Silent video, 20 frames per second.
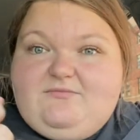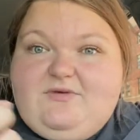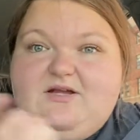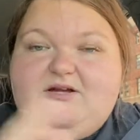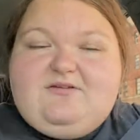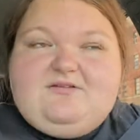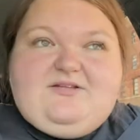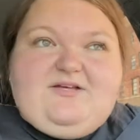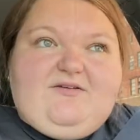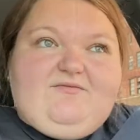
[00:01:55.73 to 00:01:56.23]
I
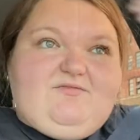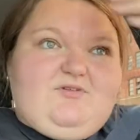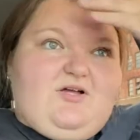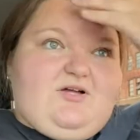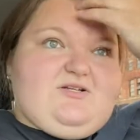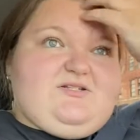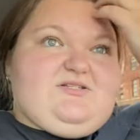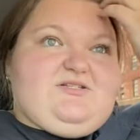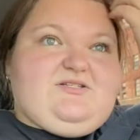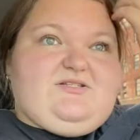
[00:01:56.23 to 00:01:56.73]
don't think I've
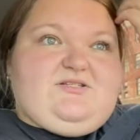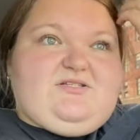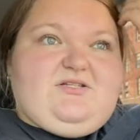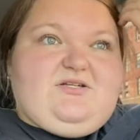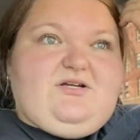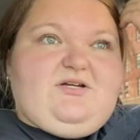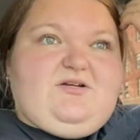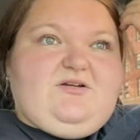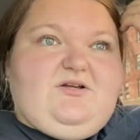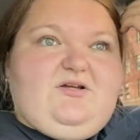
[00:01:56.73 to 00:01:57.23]
vlogged since there.
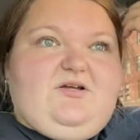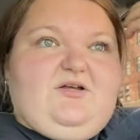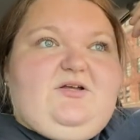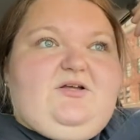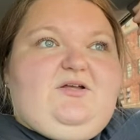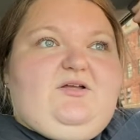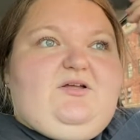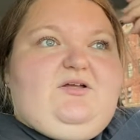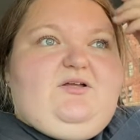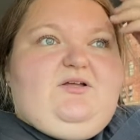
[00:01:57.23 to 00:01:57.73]
Mm
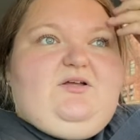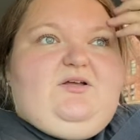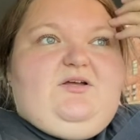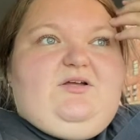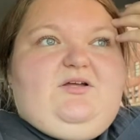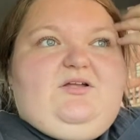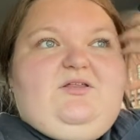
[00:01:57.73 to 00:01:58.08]
-mm.